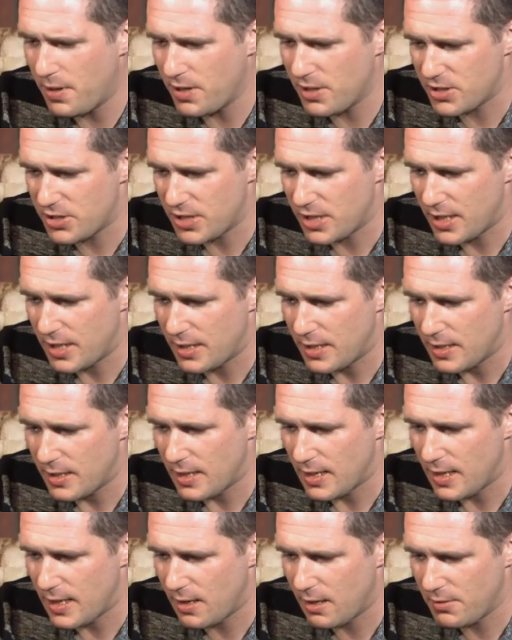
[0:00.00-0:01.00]
Percy,
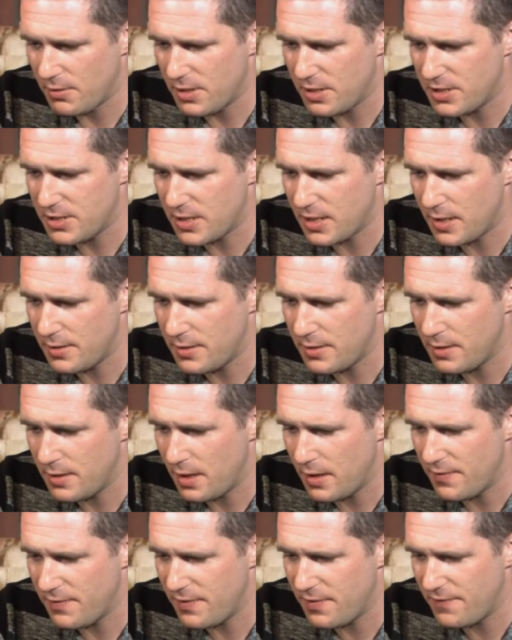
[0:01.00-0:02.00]
eldest
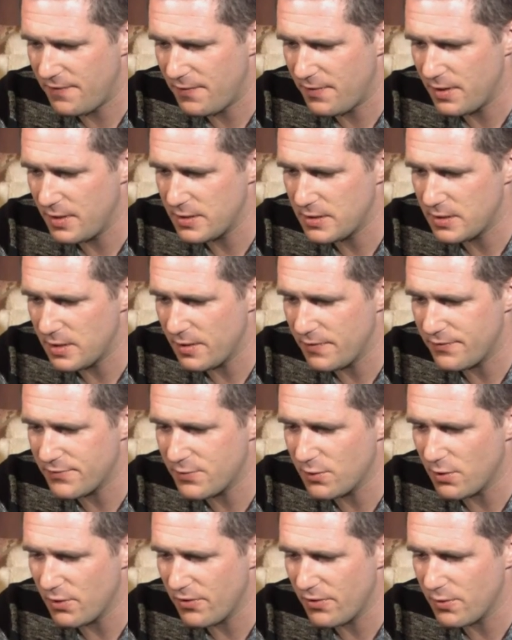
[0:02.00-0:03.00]
son of the 1st
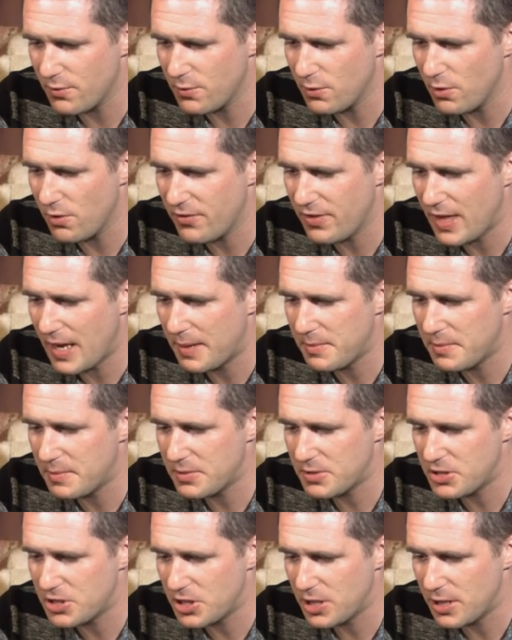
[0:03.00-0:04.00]
of North
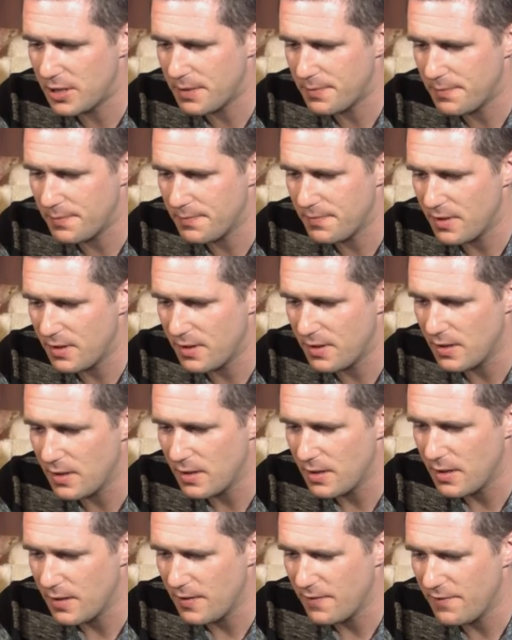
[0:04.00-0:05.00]
Northamptonshire,
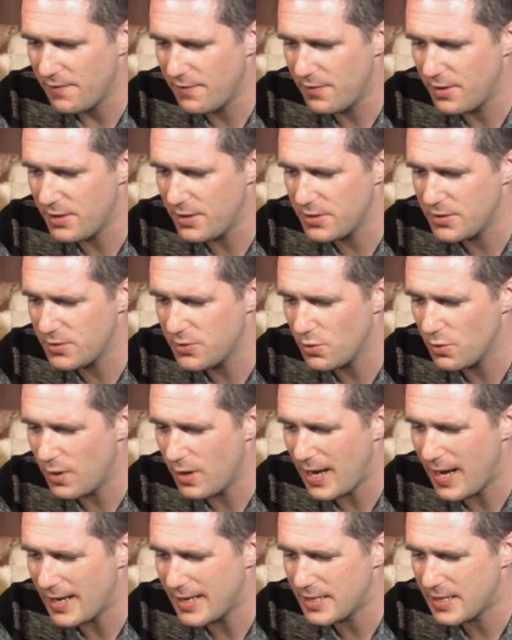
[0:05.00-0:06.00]
first
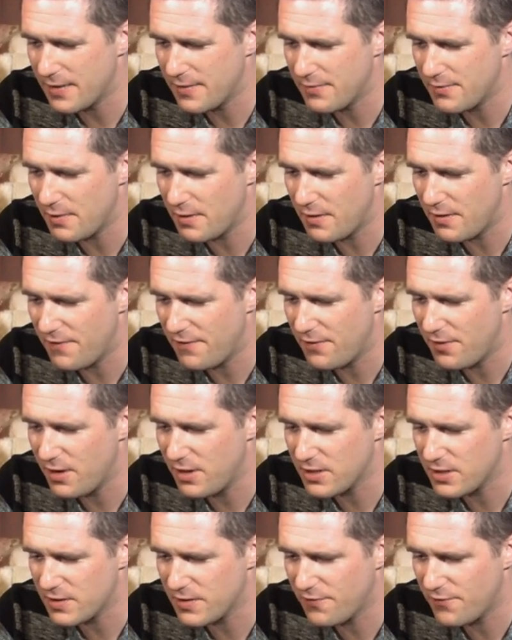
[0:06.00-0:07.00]
saw active in the
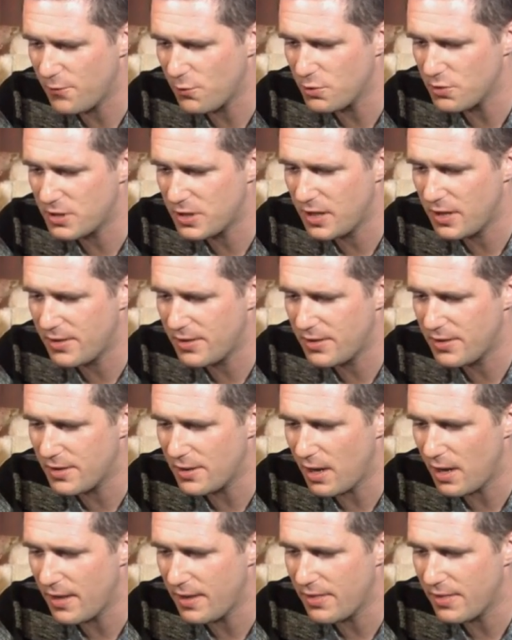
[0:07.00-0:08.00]
14th
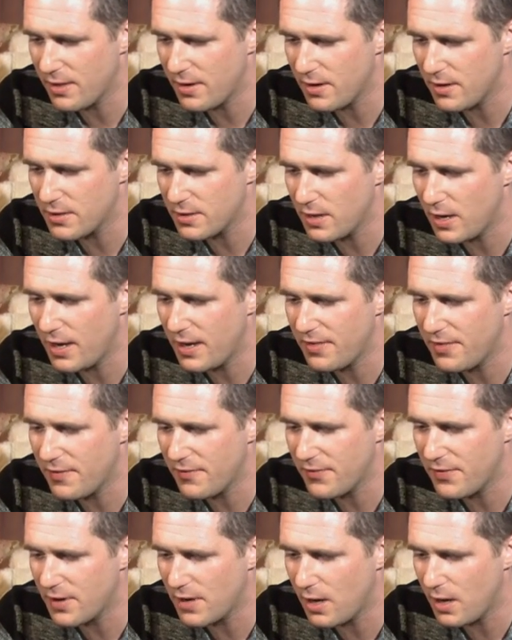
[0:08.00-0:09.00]
ninth
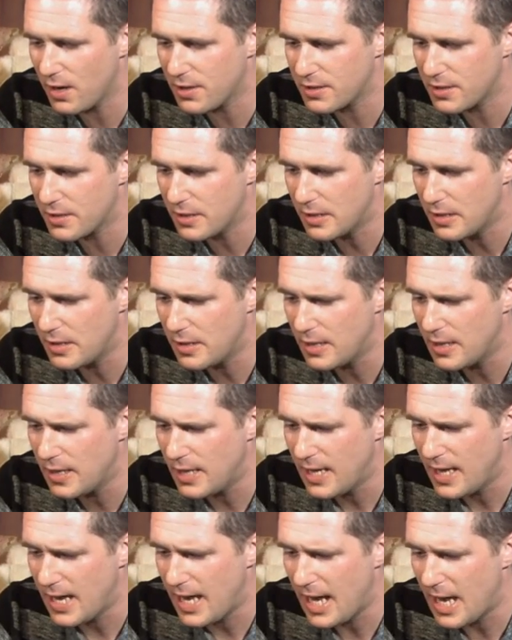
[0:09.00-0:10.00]
9th of the Garter,
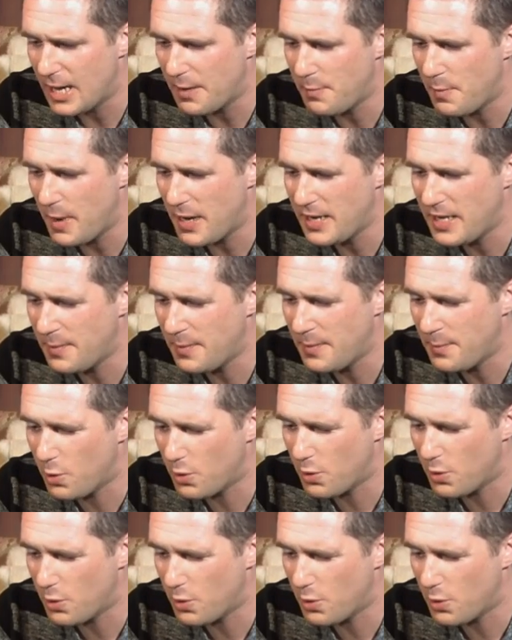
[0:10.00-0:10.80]
had many